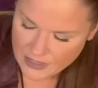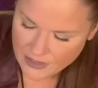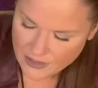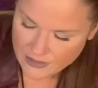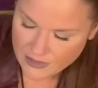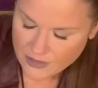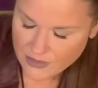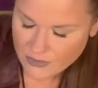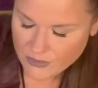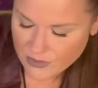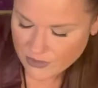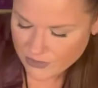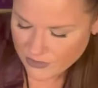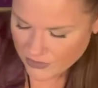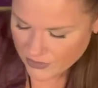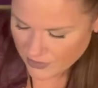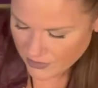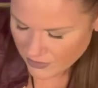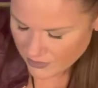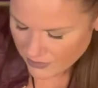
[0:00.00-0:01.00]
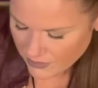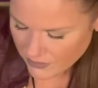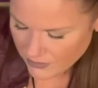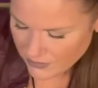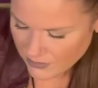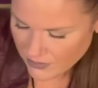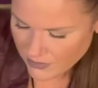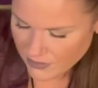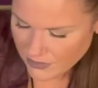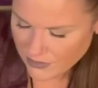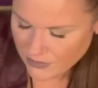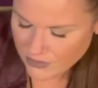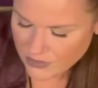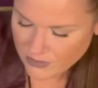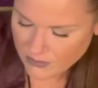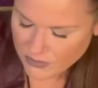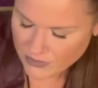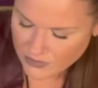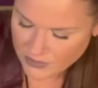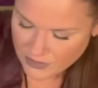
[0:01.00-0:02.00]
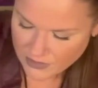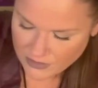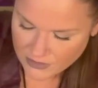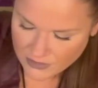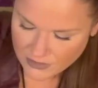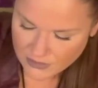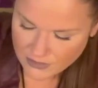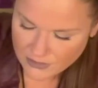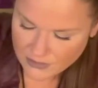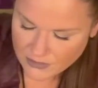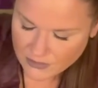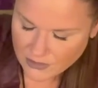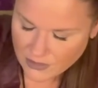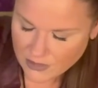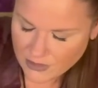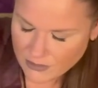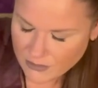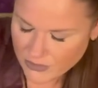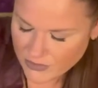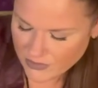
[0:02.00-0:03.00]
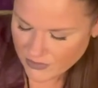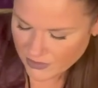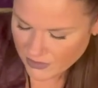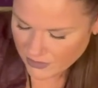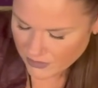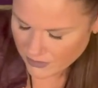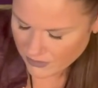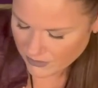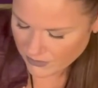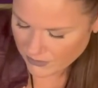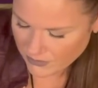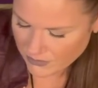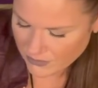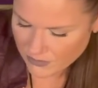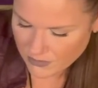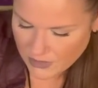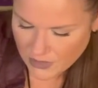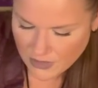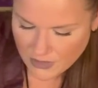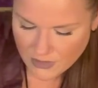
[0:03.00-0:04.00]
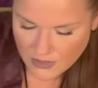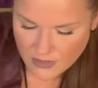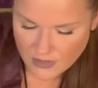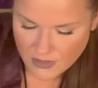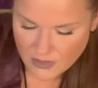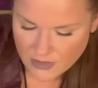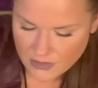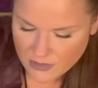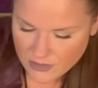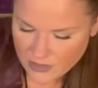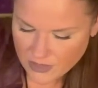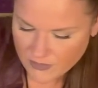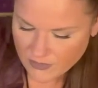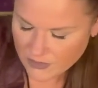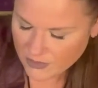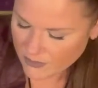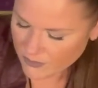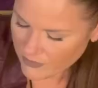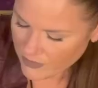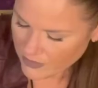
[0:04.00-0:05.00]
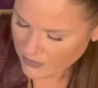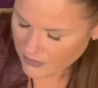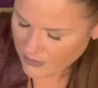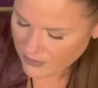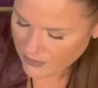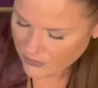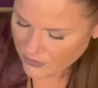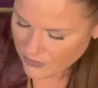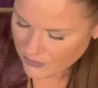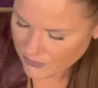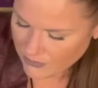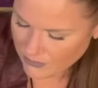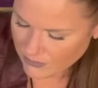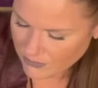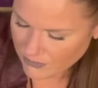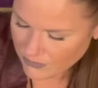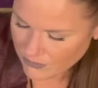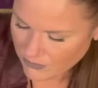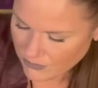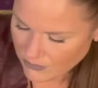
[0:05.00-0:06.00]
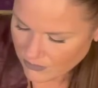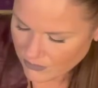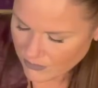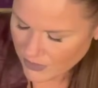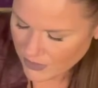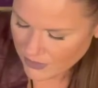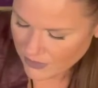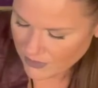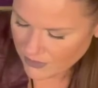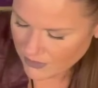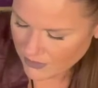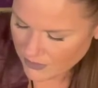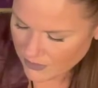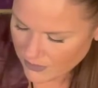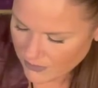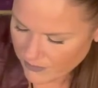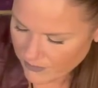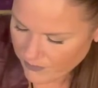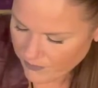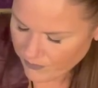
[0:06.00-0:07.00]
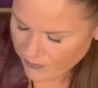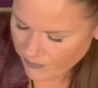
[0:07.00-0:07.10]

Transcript: And that you understand, and that you're sympathetic and empathetic. You're giving them validation, and